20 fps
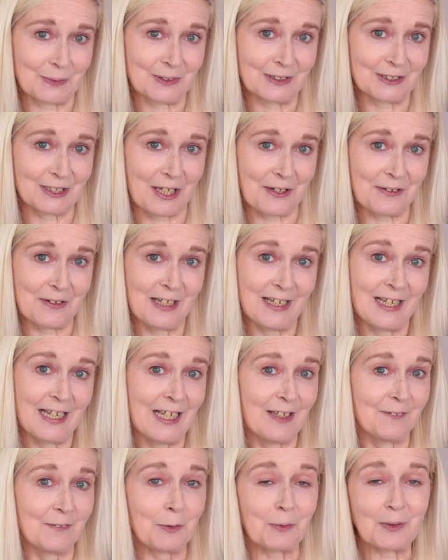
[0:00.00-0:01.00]
So
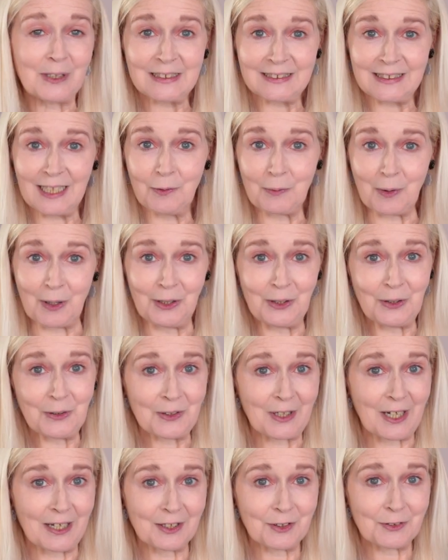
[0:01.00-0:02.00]
if you want to see what
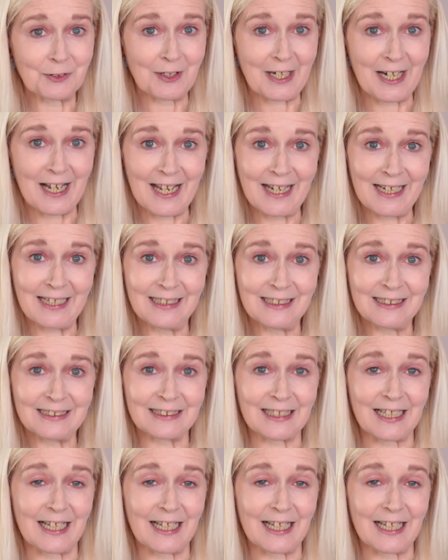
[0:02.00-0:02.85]
look I create,